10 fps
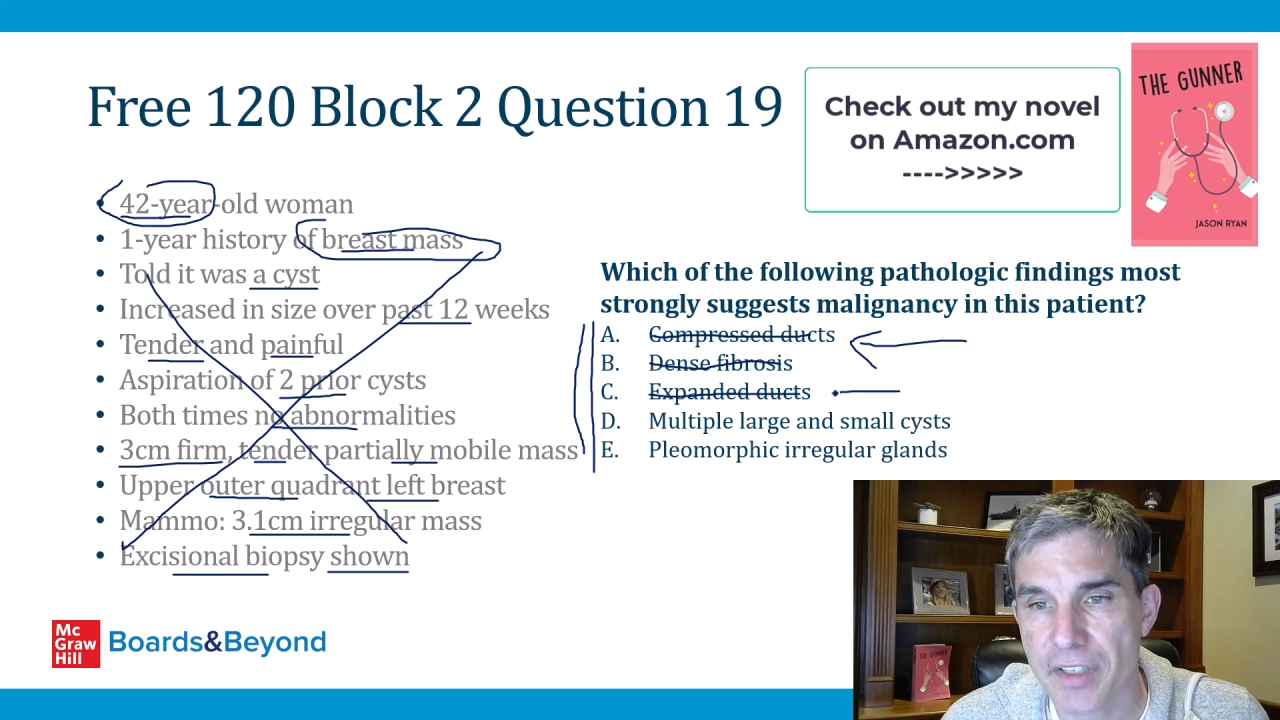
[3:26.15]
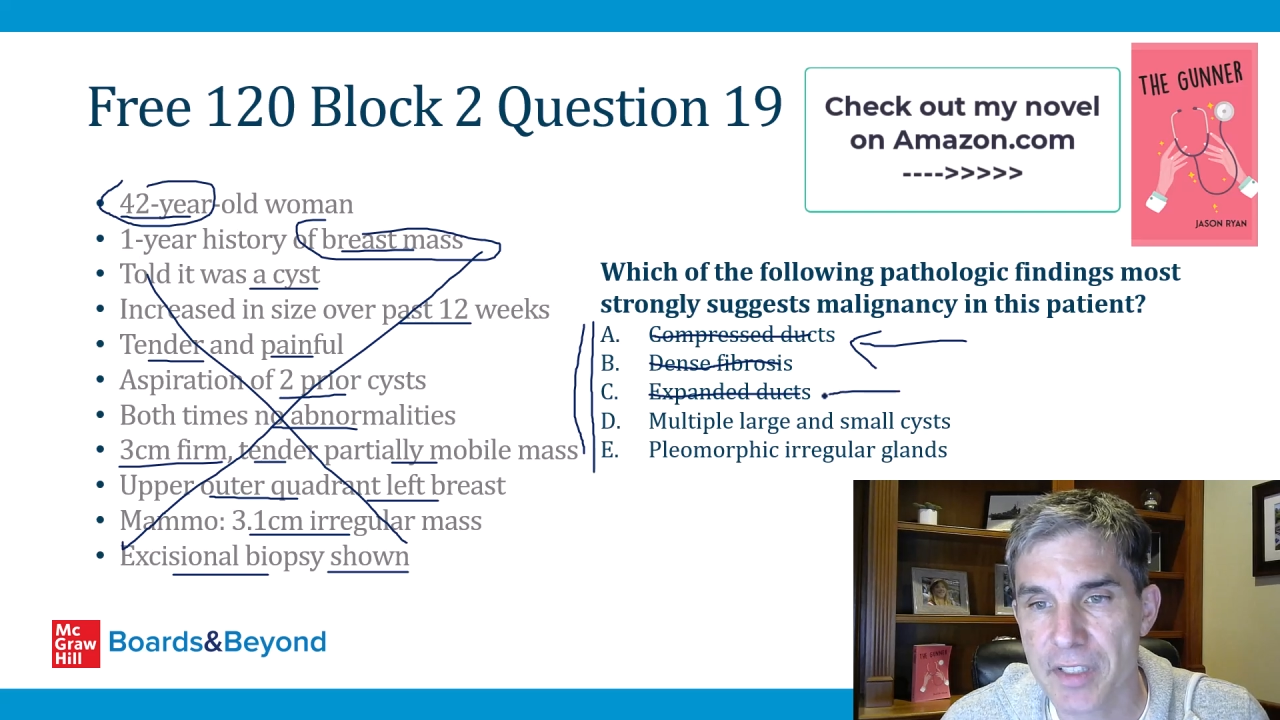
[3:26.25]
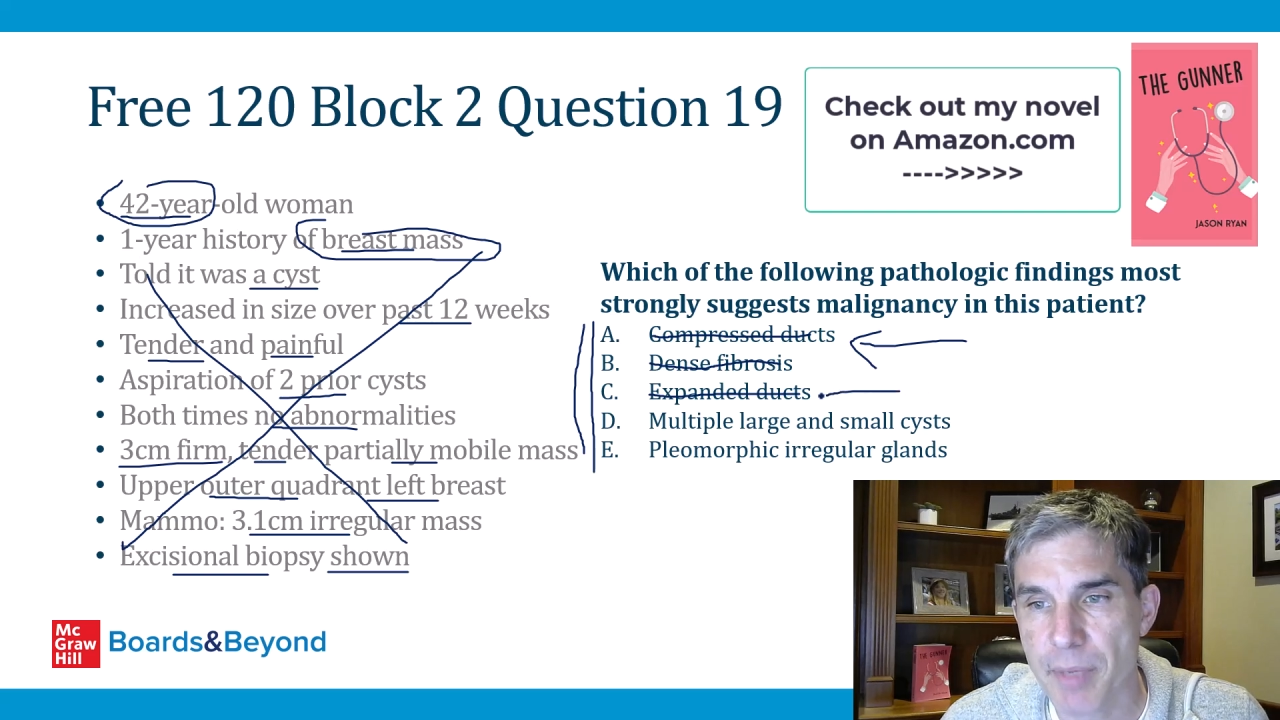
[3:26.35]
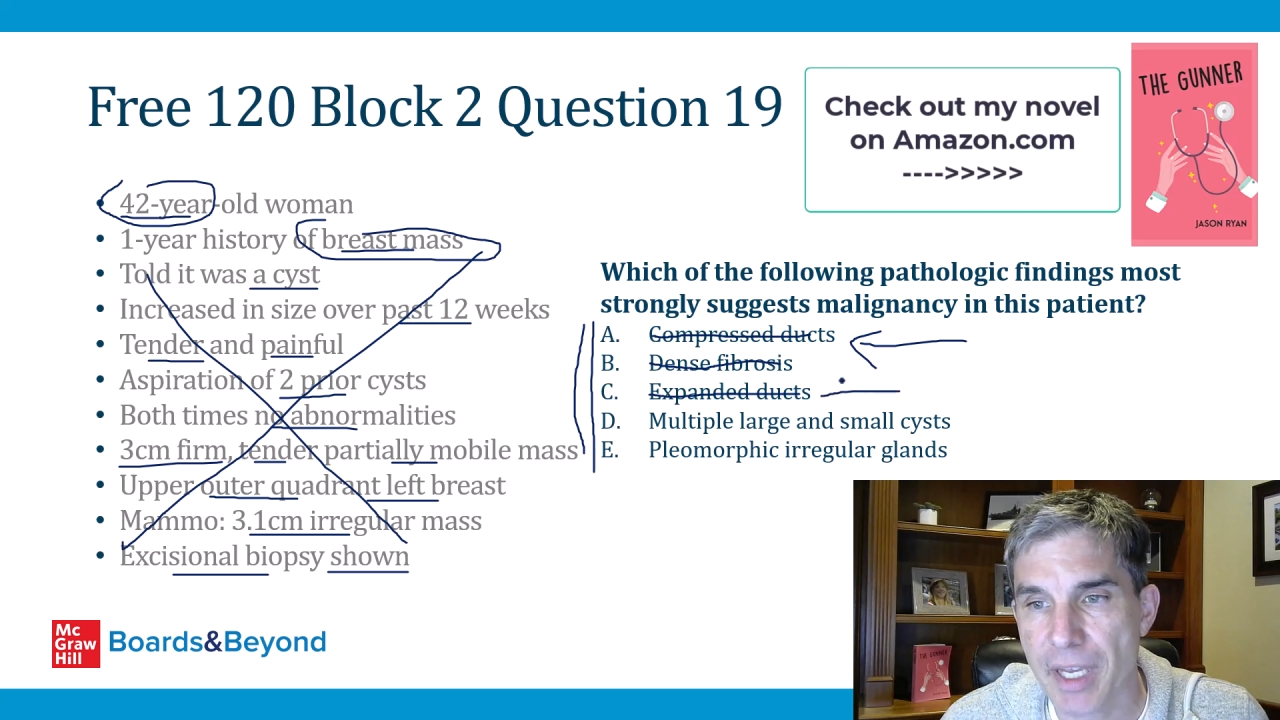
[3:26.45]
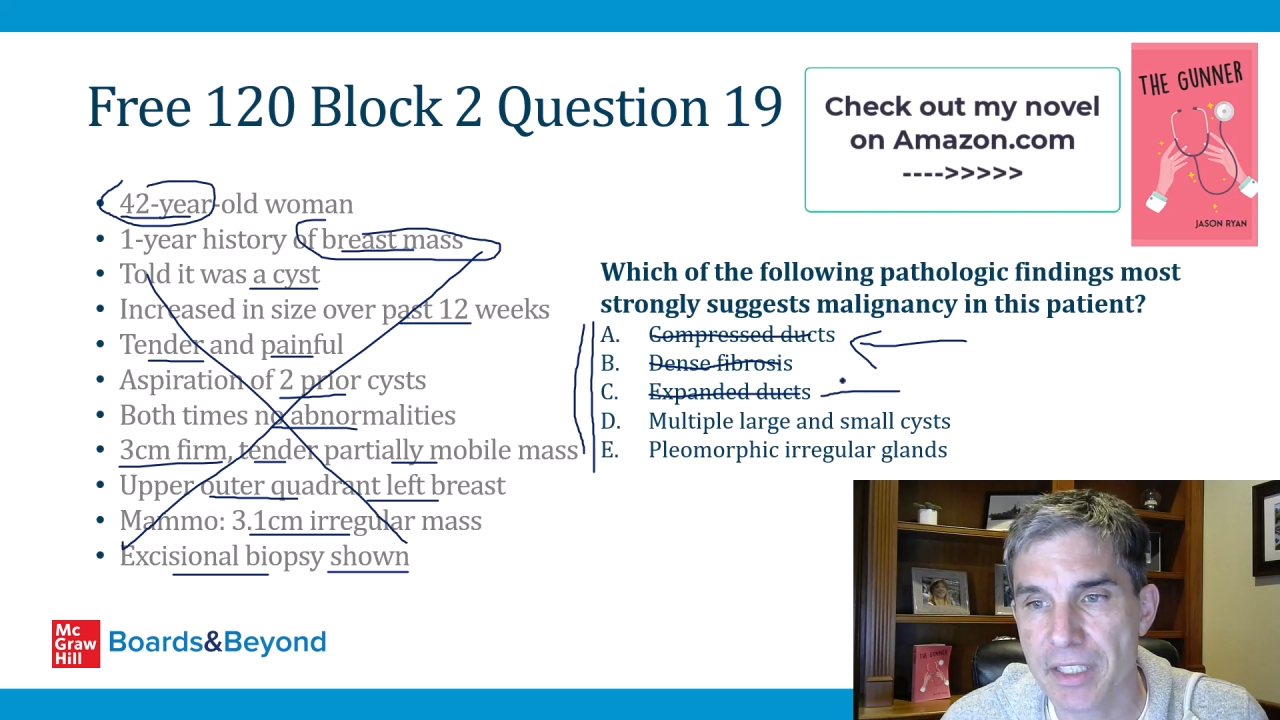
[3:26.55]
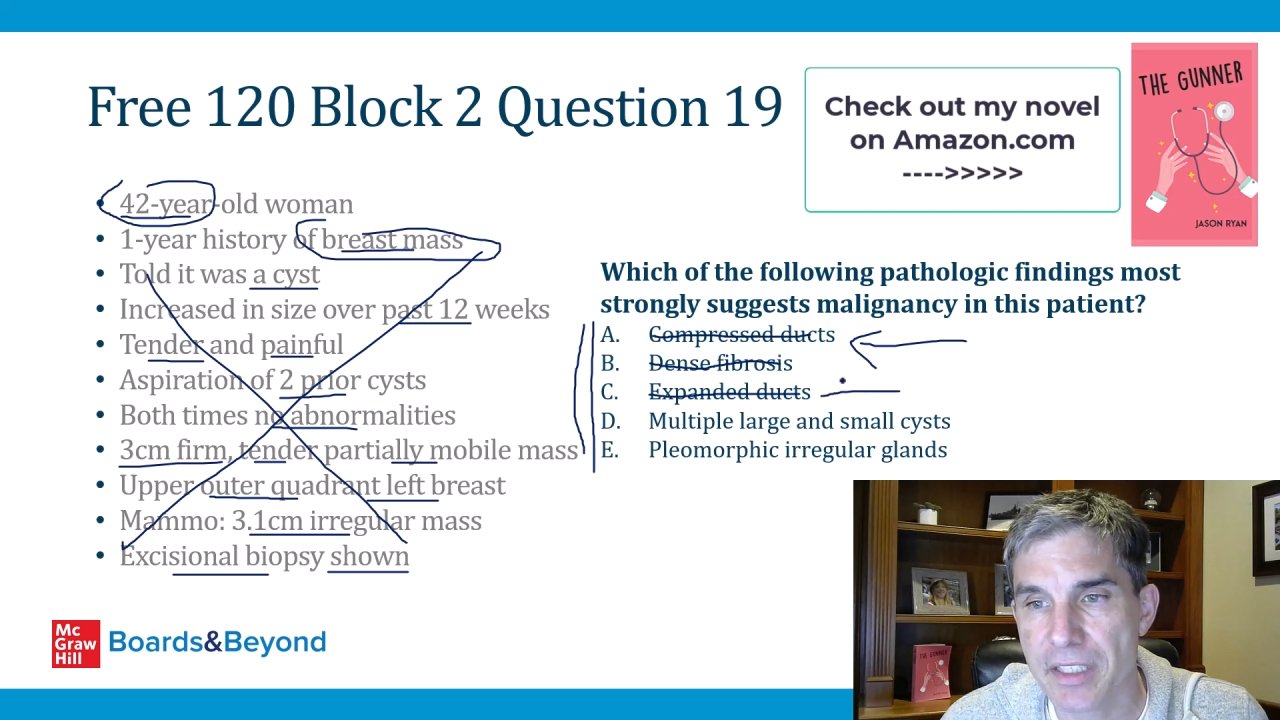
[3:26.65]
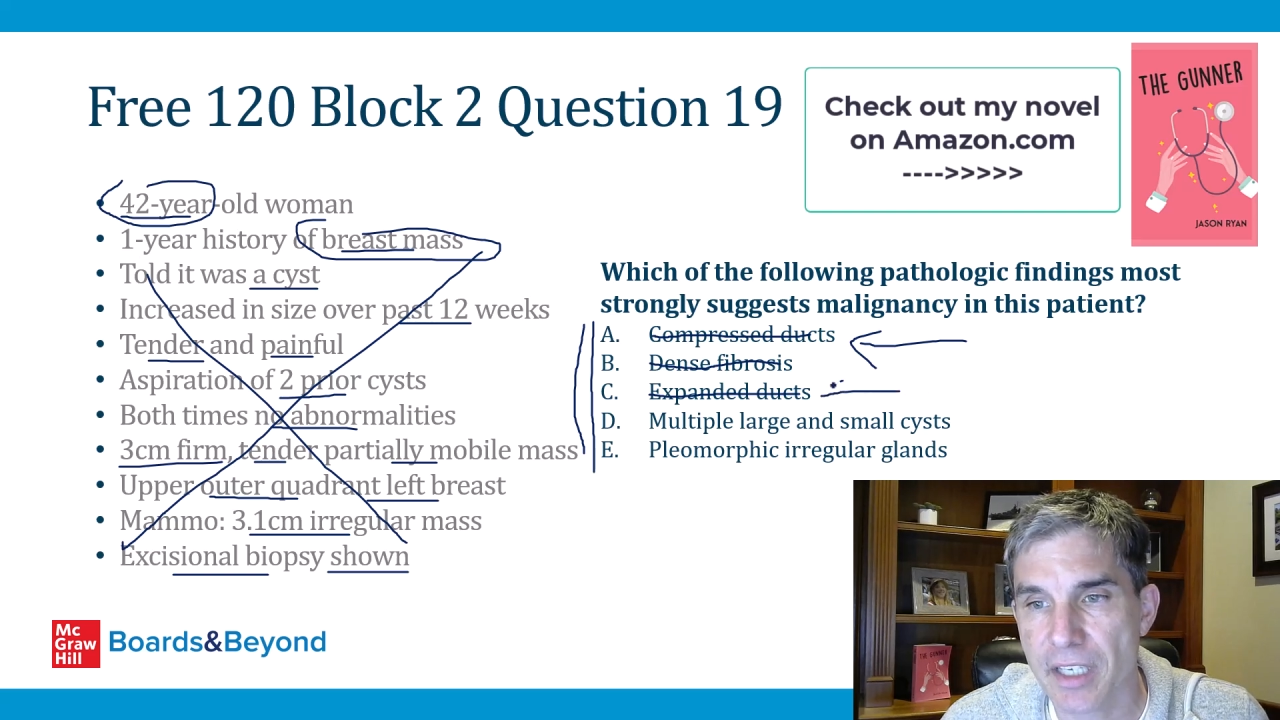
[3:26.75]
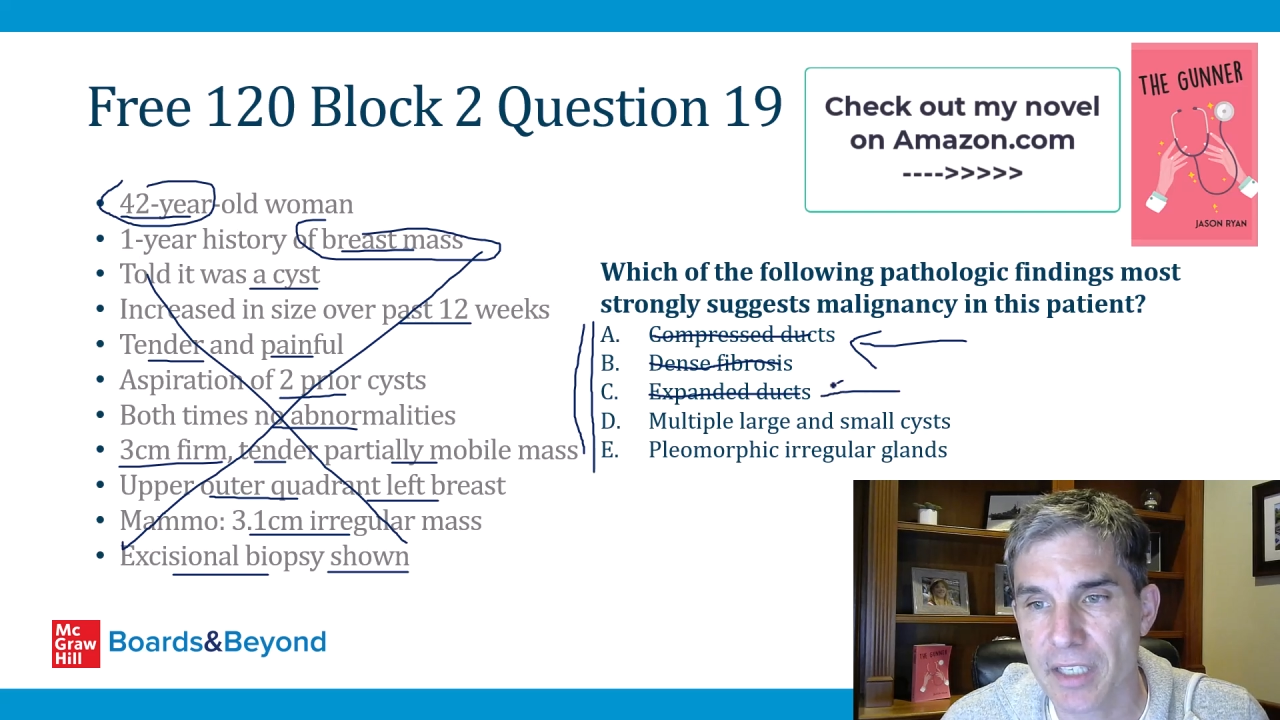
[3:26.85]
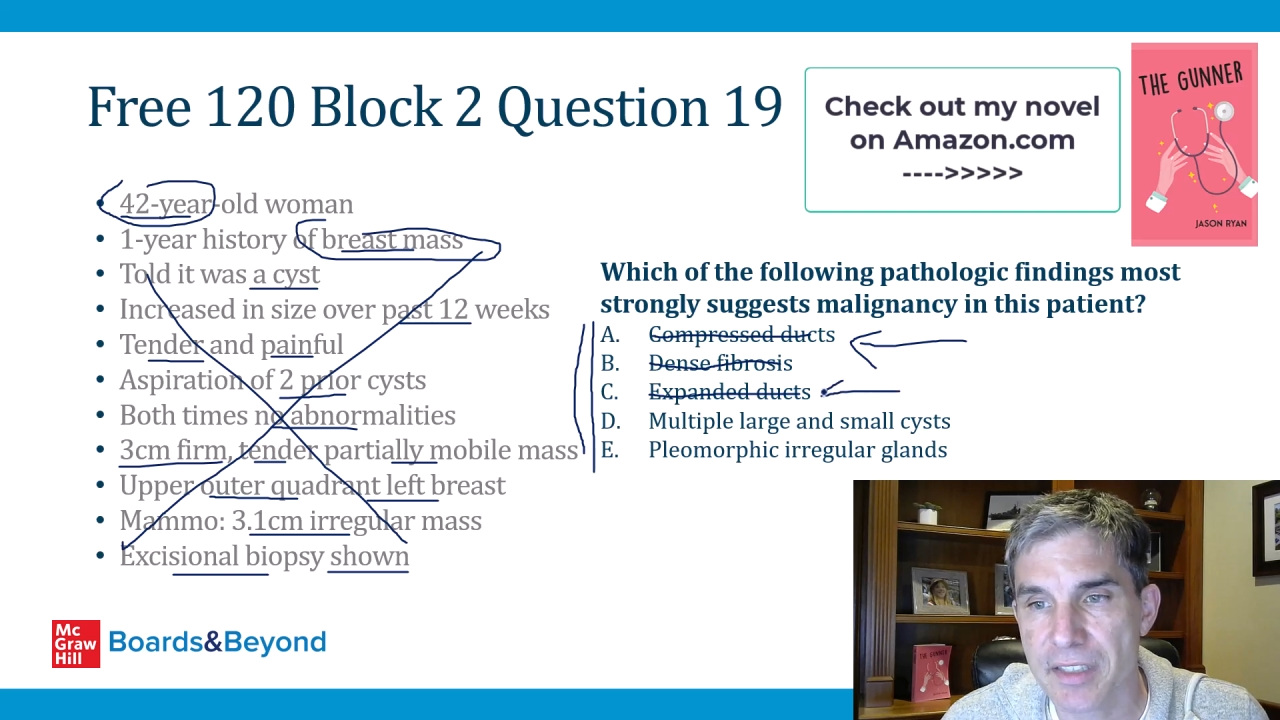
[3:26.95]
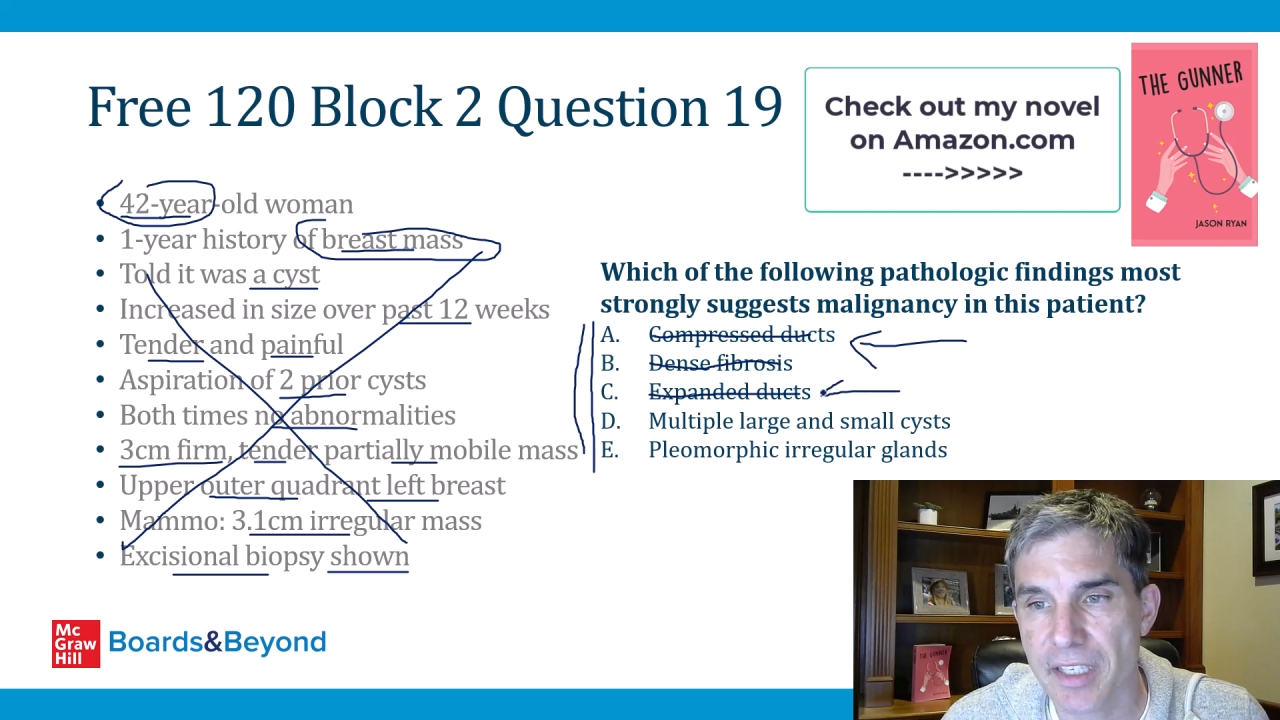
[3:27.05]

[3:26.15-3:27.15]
expanded ducts